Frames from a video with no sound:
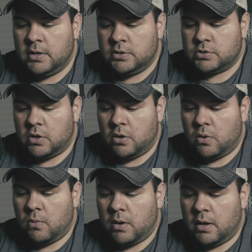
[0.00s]

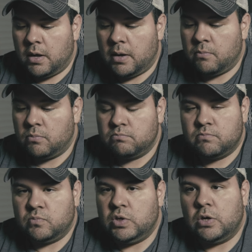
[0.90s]
So
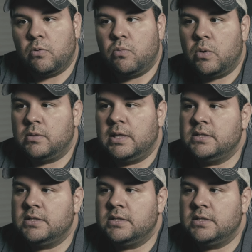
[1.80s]
you know what?